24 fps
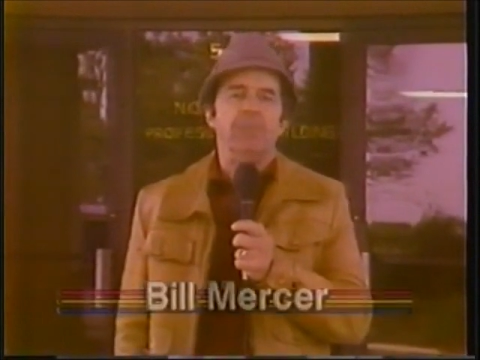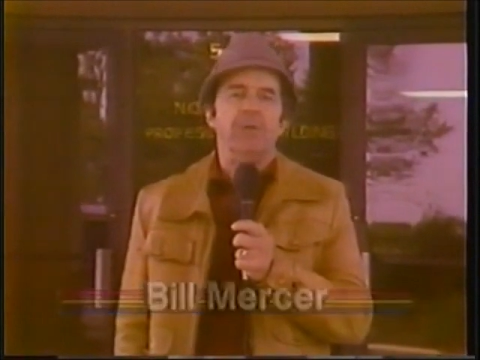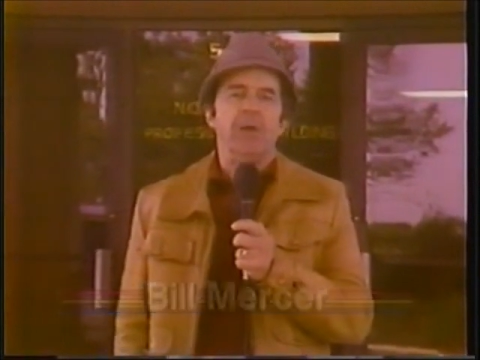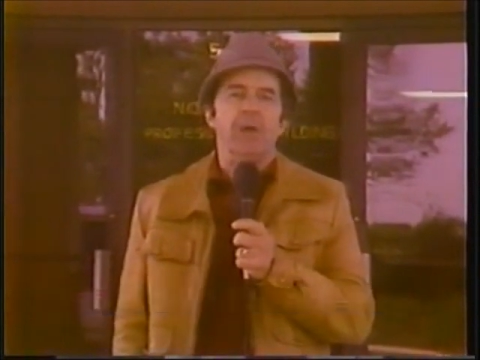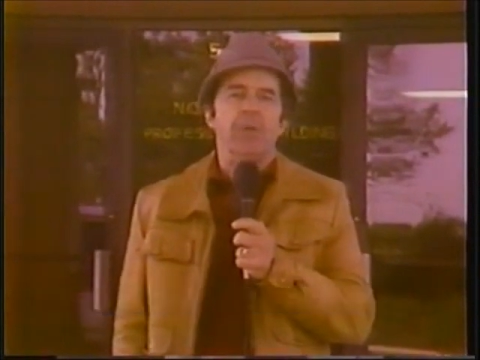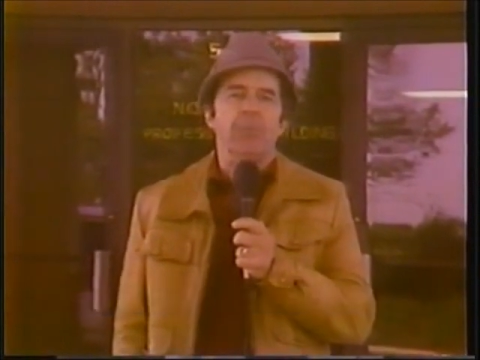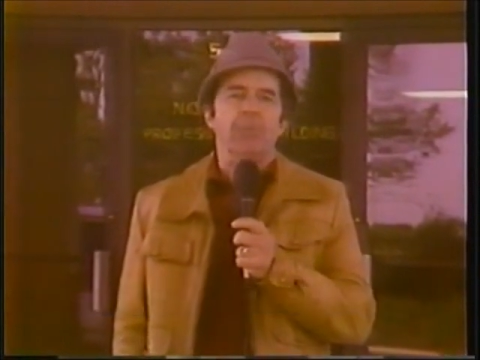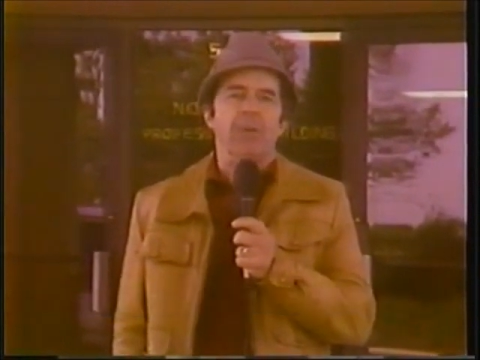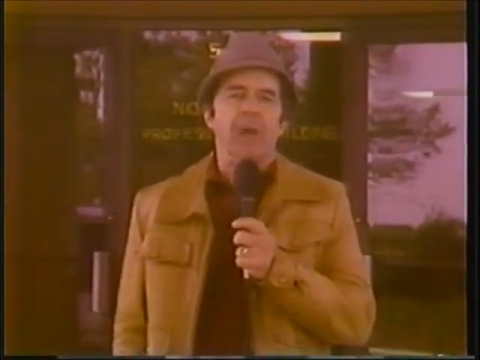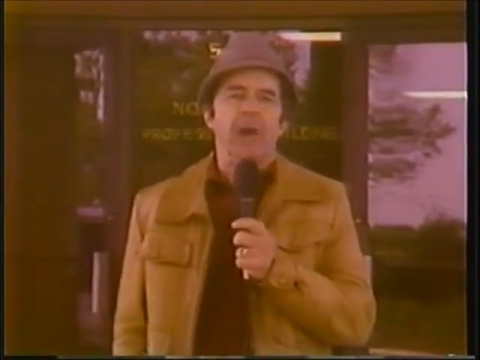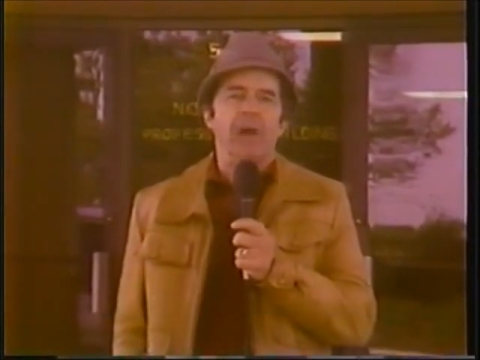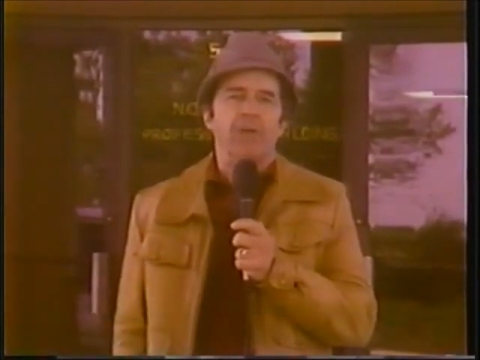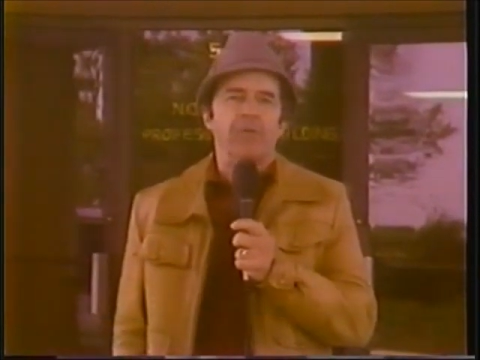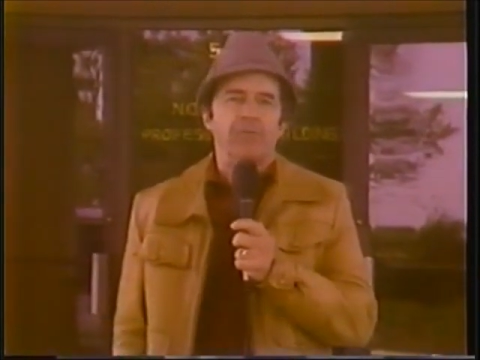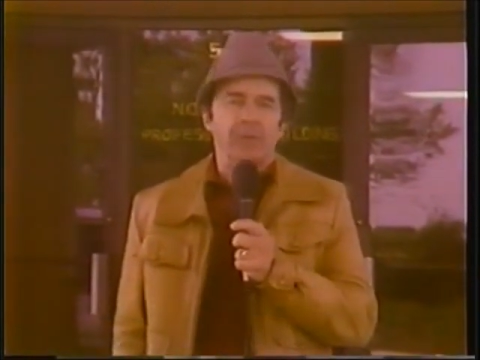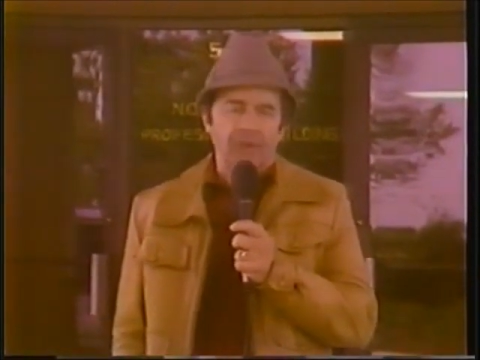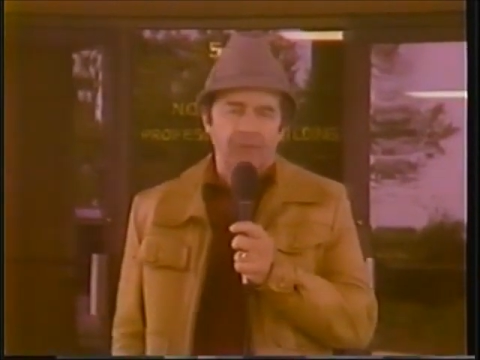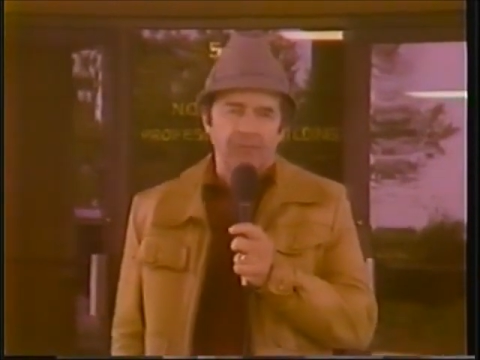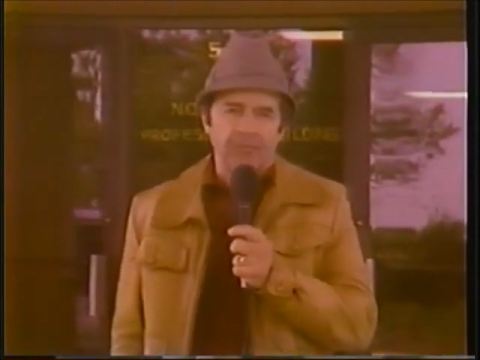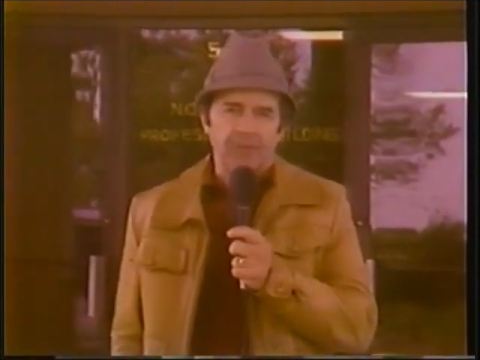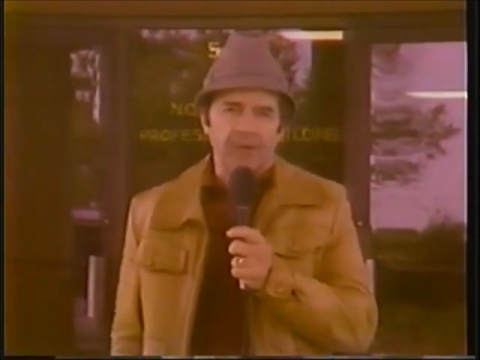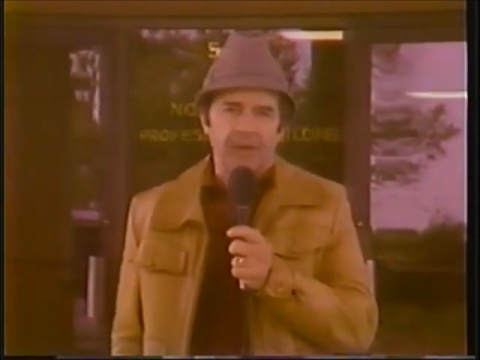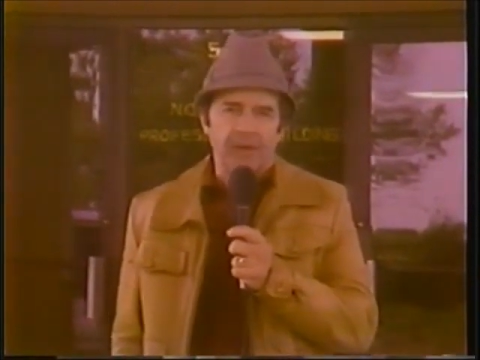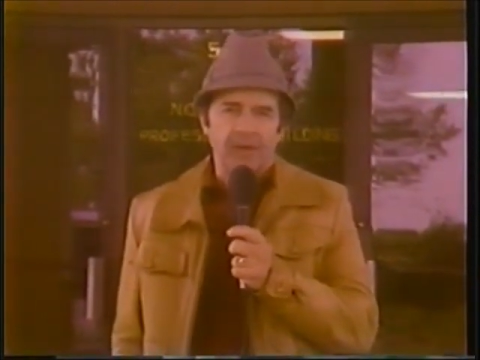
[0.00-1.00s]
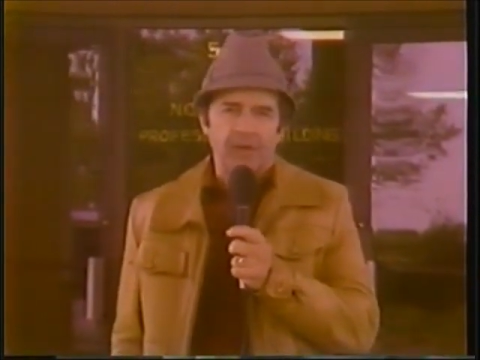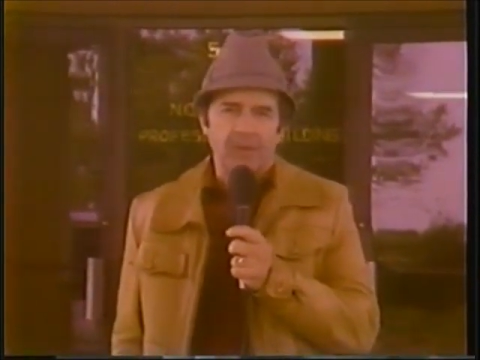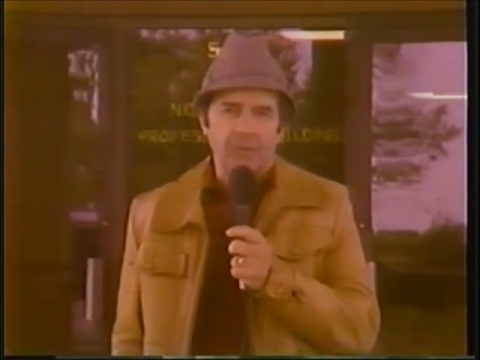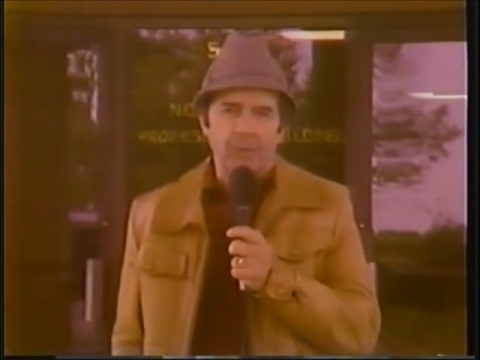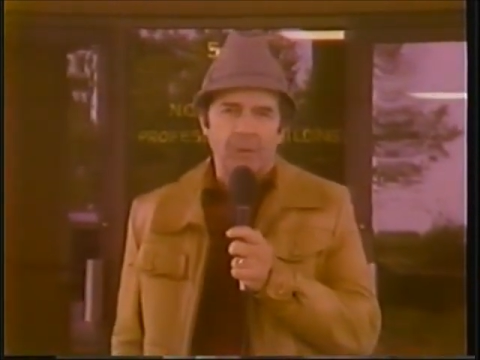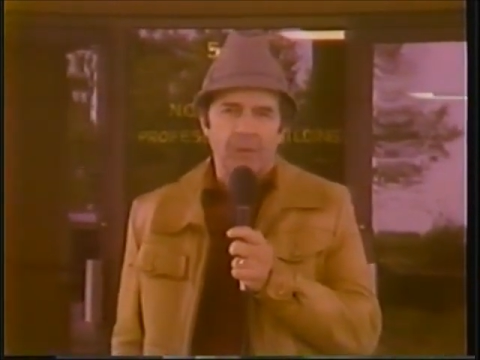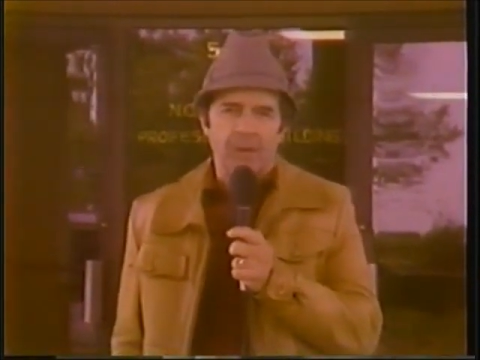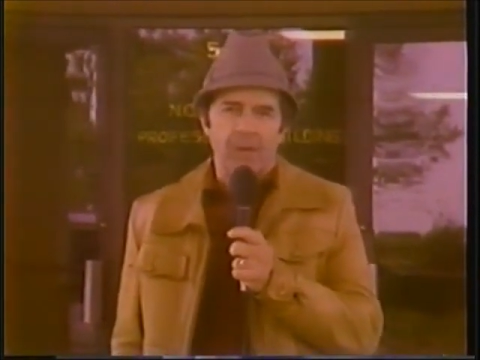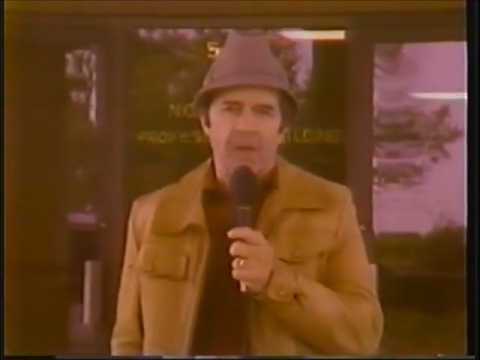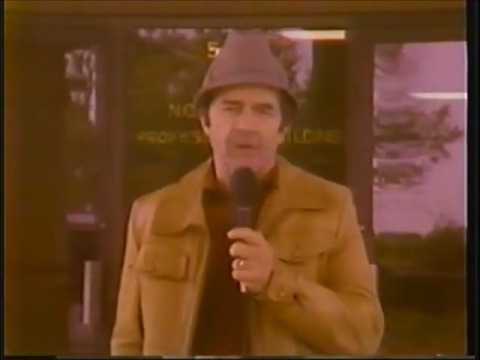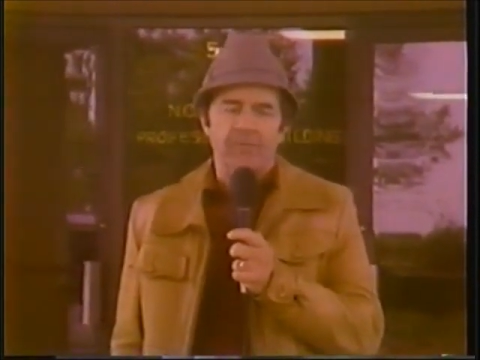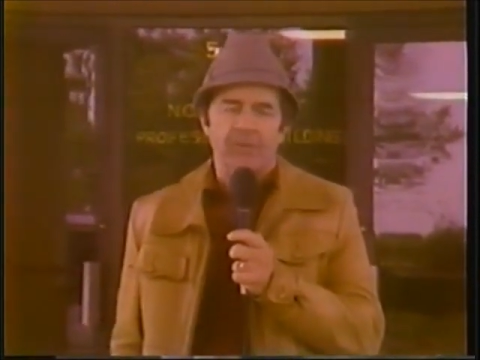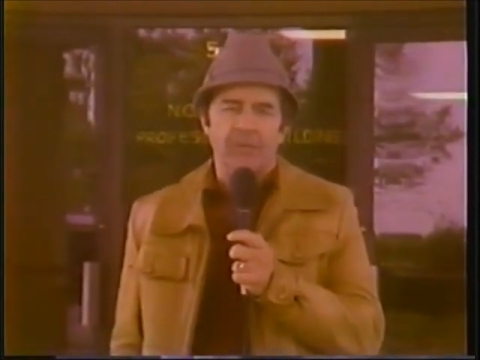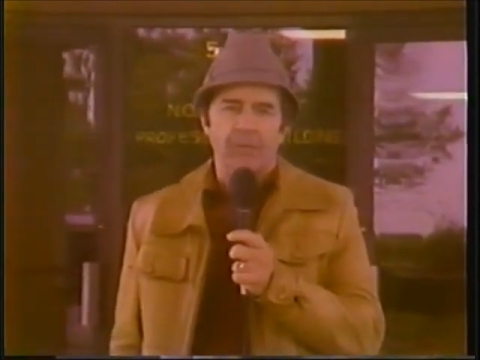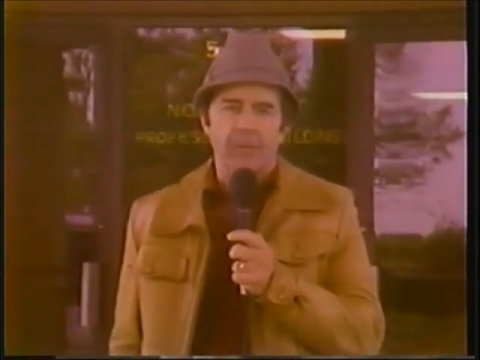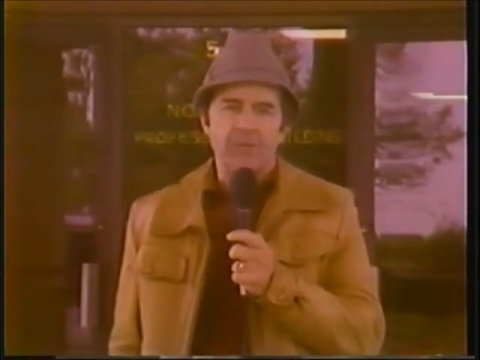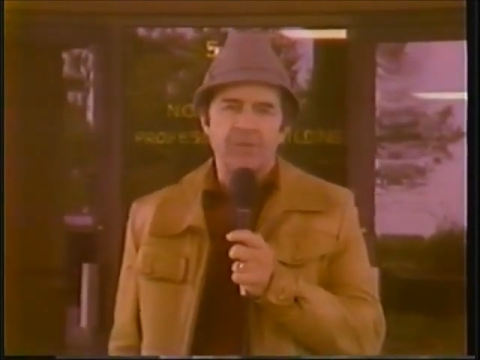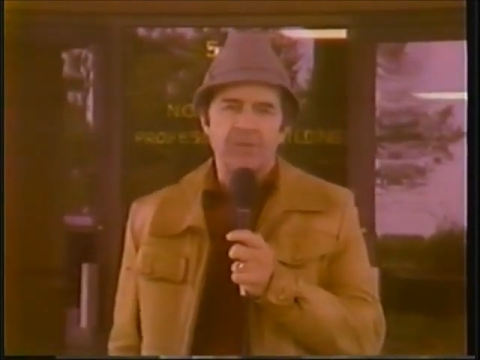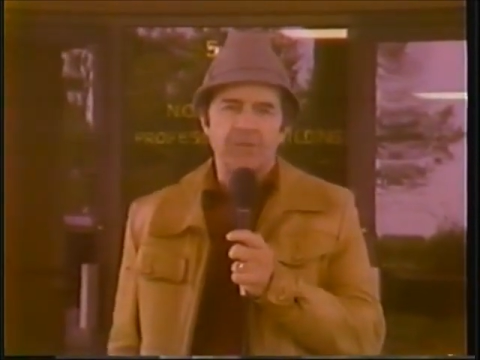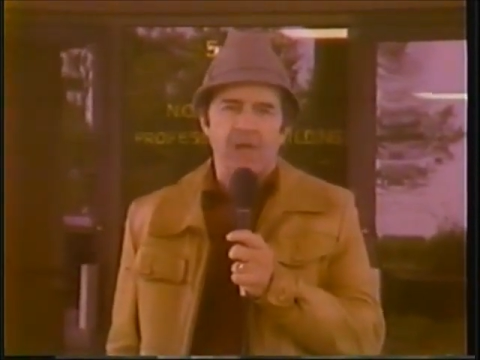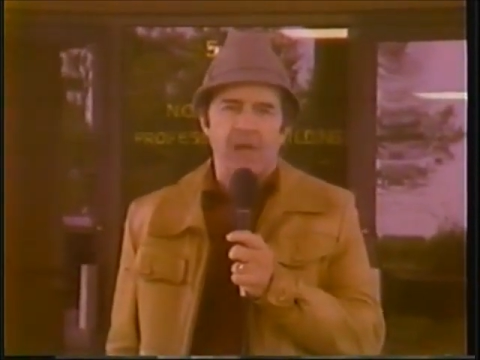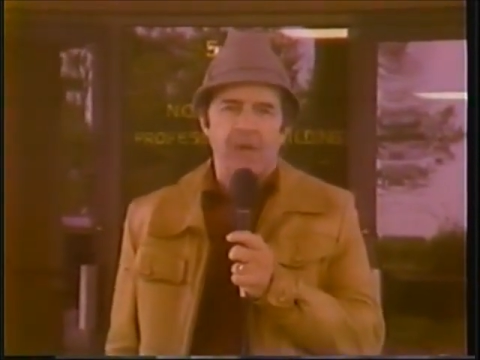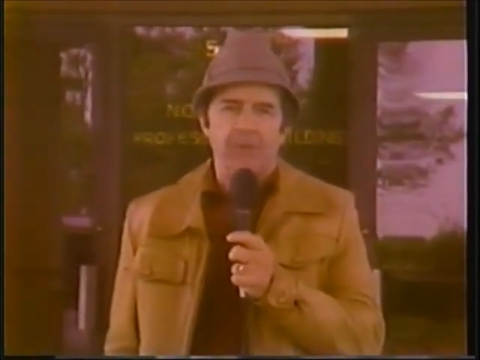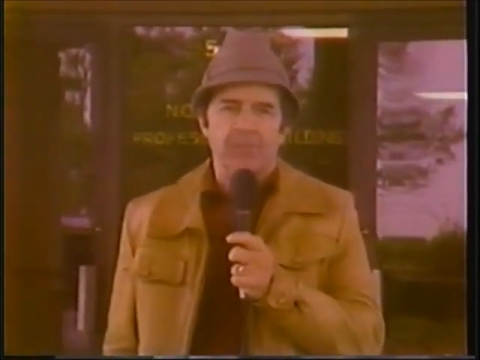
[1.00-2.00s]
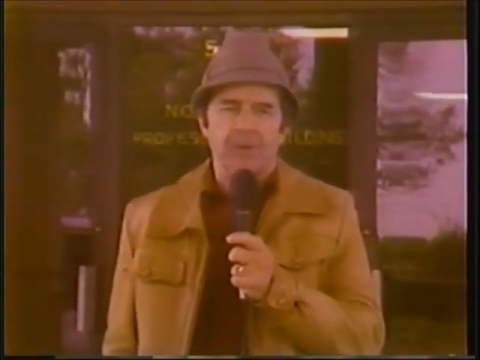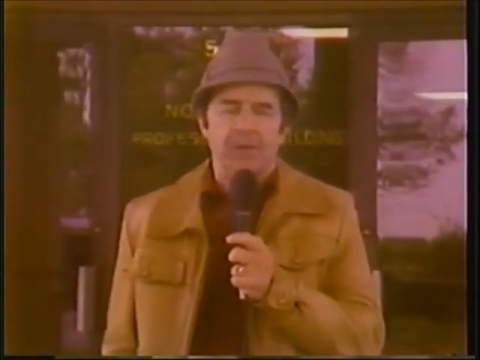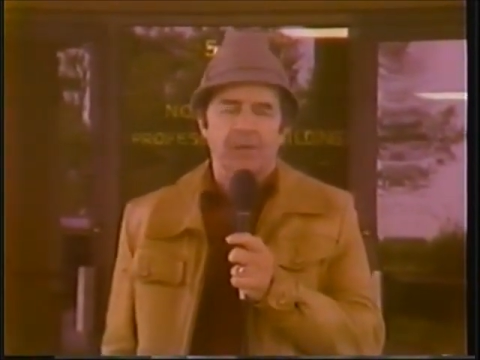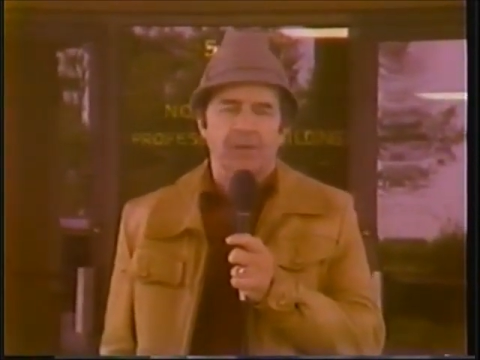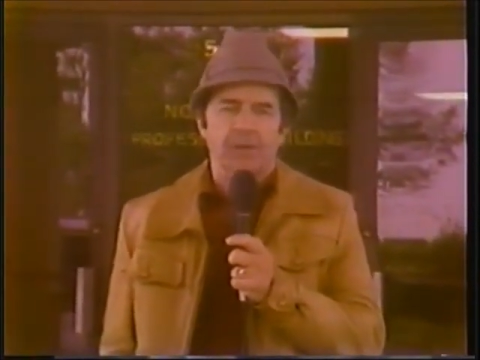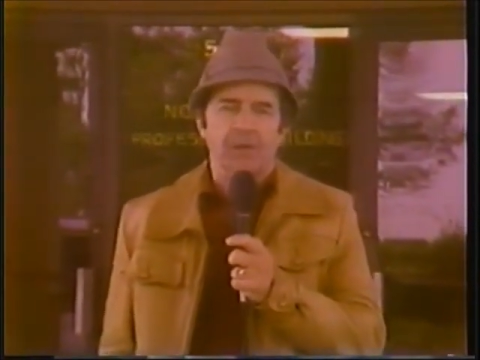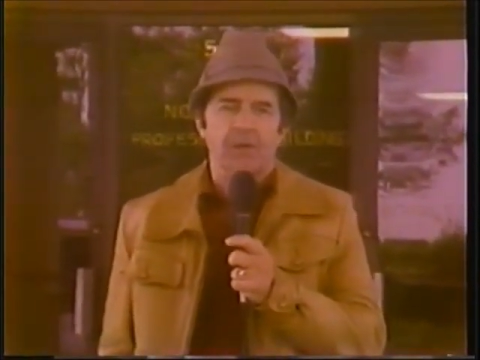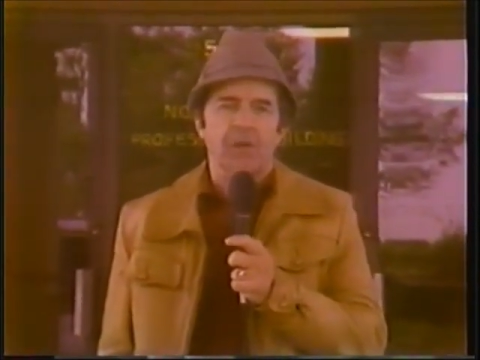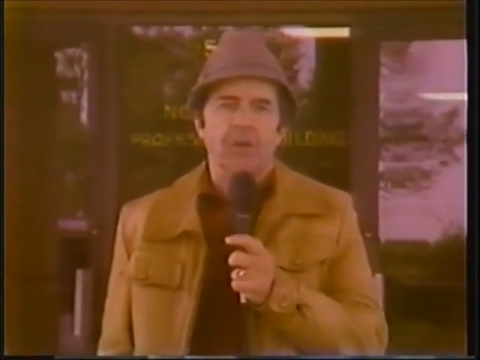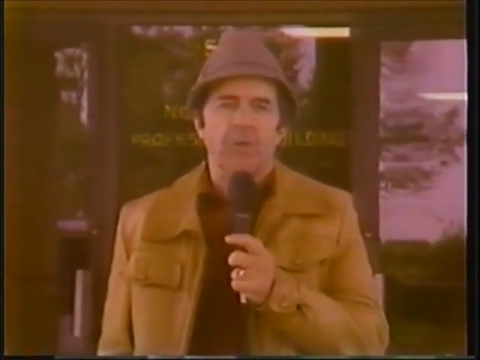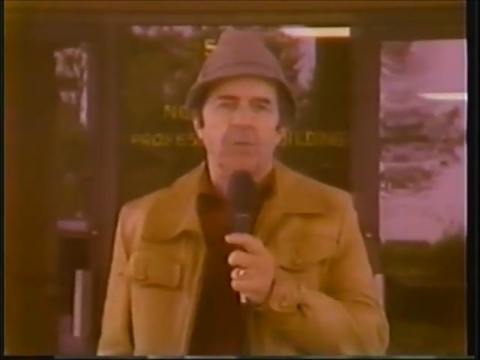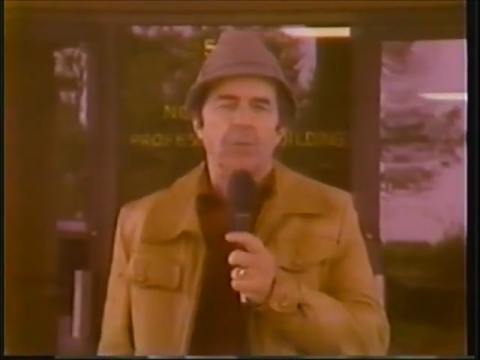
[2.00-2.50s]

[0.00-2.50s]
on him by Ric Flair, the World Heavyweight Champion.